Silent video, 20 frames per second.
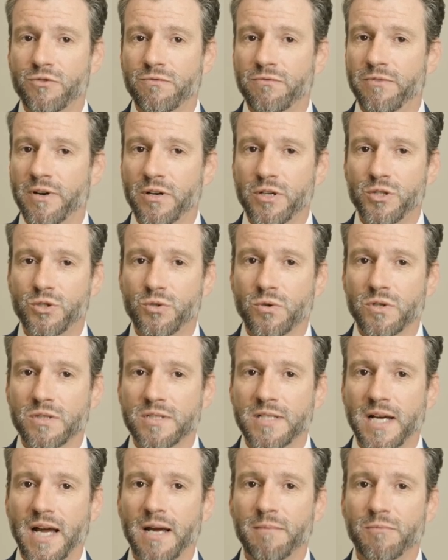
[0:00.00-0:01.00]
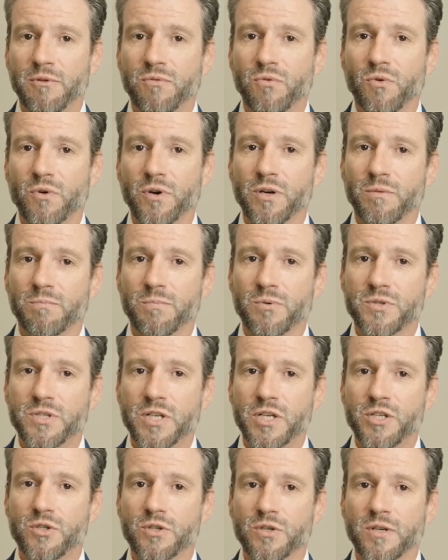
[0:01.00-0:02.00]
very short time before your
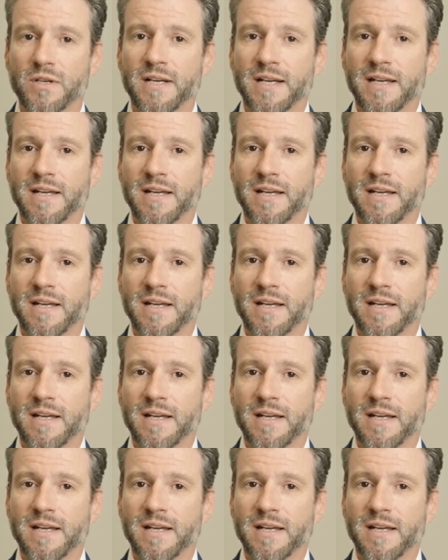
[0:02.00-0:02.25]
procedure